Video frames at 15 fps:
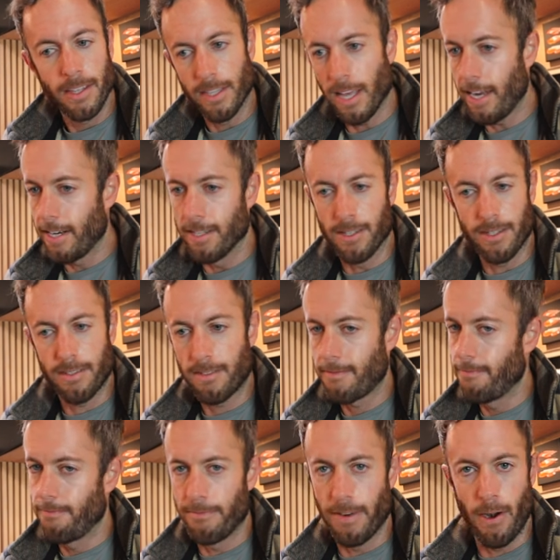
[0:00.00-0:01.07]
That is
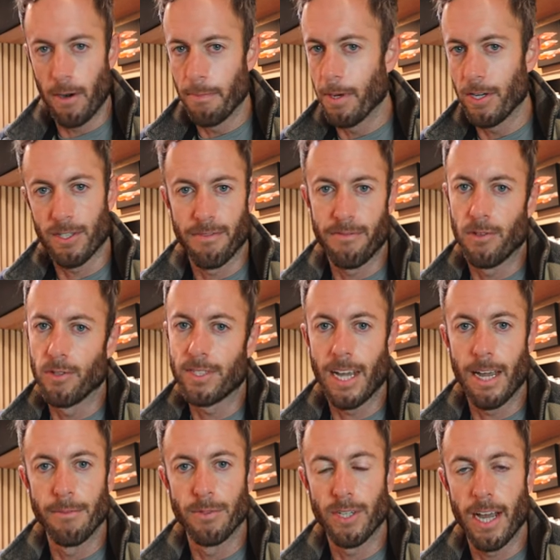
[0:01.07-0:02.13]
very much a full
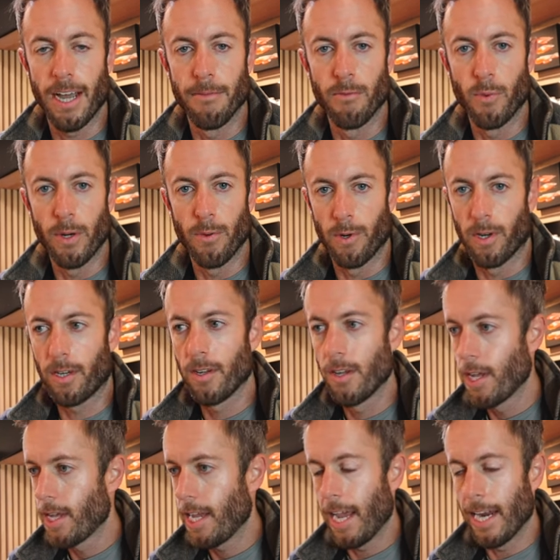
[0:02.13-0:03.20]
time job. We work
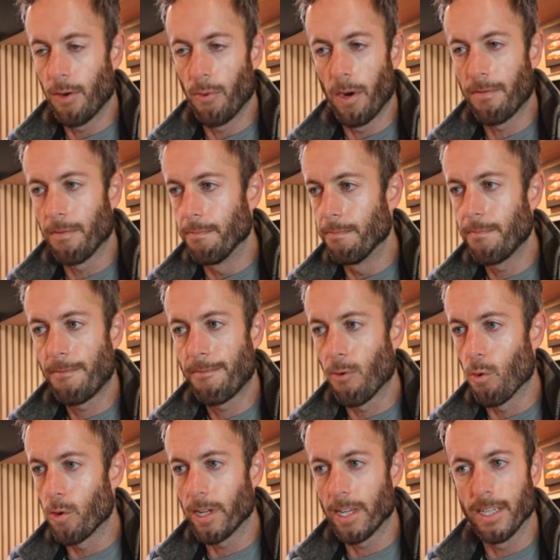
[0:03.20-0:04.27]
anywhere from
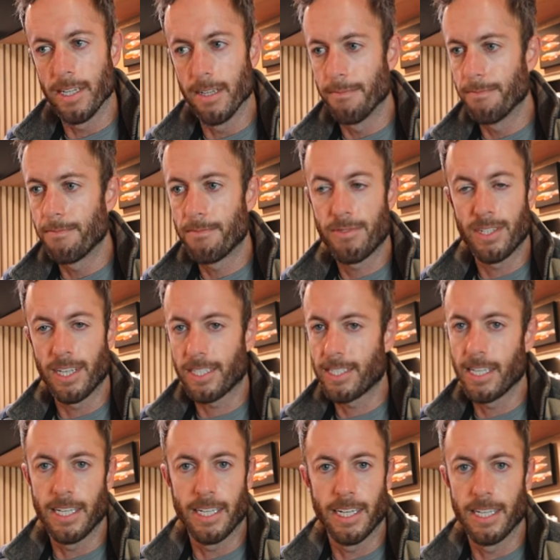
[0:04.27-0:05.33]
40 to
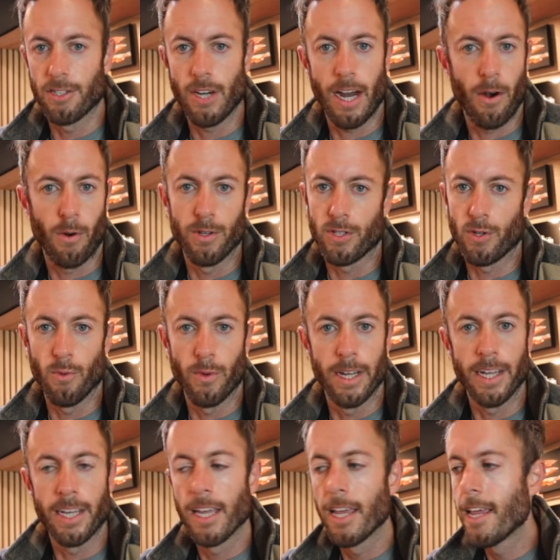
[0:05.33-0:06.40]
60-ish hours a
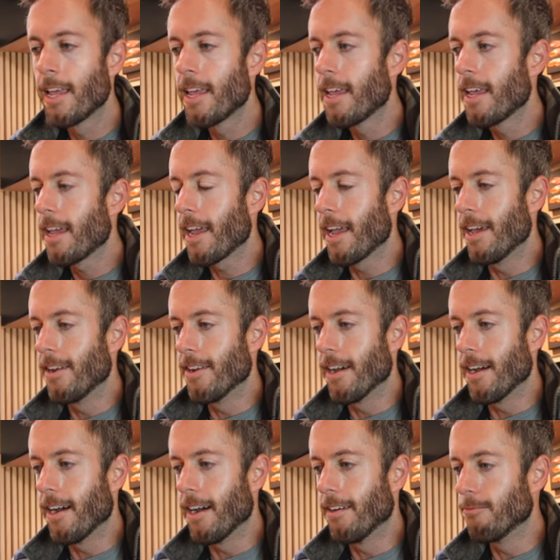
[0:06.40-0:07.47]
week, and
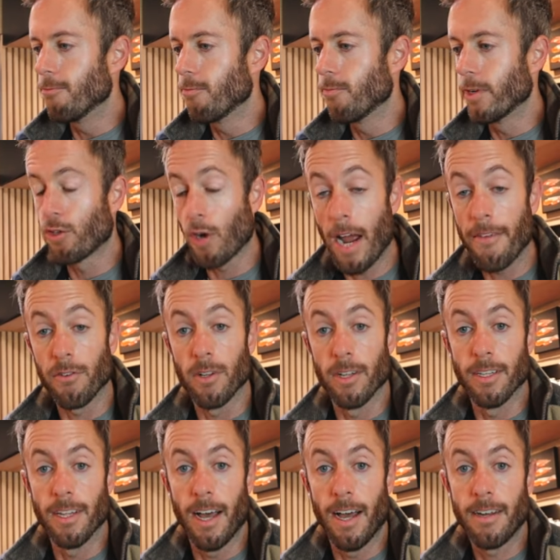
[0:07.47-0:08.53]
we travel
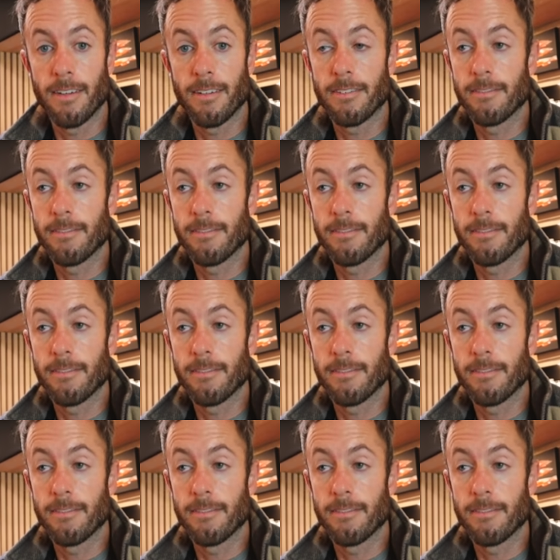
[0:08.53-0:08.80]
a lot.